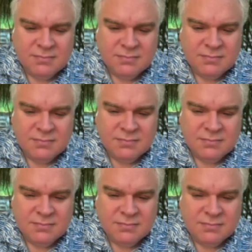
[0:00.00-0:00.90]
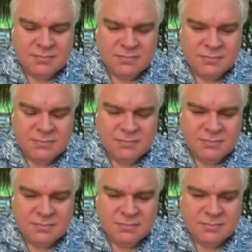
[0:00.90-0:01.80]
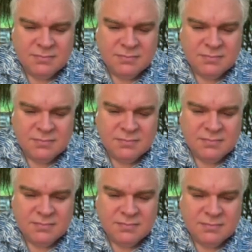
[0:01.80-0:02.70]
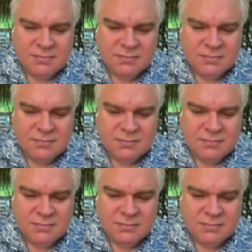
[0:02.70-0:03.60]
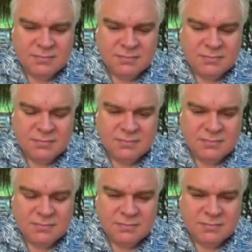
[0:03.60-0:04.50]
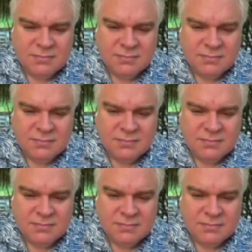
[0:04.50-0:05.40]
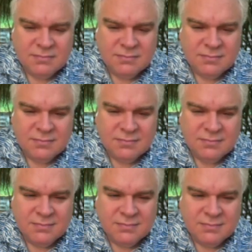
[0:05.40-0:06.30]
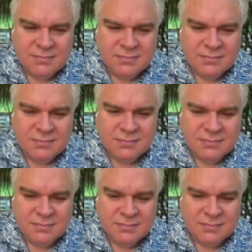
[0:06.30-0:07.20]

(not speaking)